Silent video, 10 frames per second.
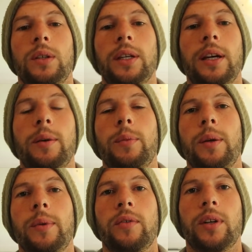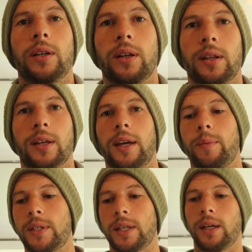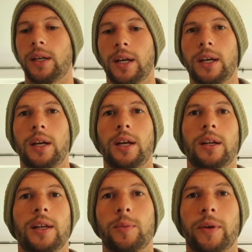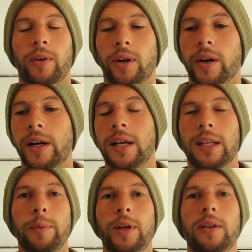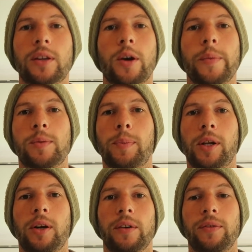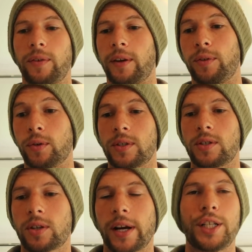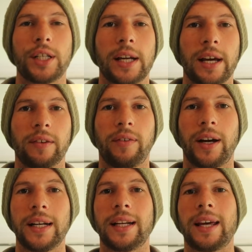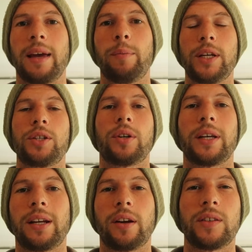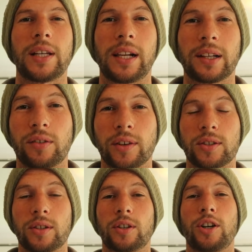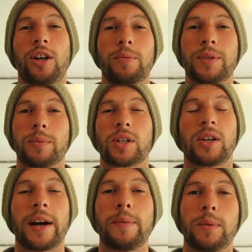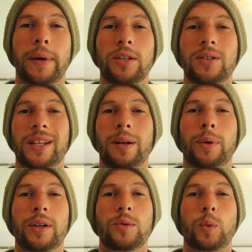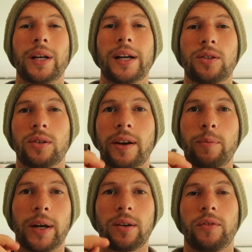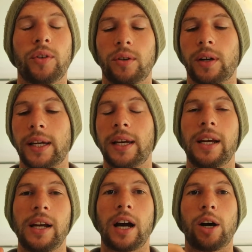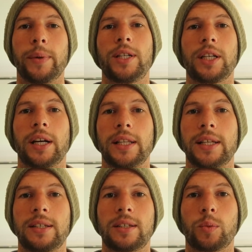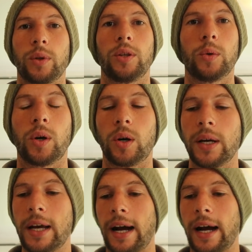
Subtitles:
Yeah, I'm not very good at the cameras here. That's my phone going. Let me know in the comments below if yours is scratching, how you're finding it. And be sure to head over to alexfergus.com, subscribe to my newsletter, because when I do have my review ready, I'll be sharing this with you all.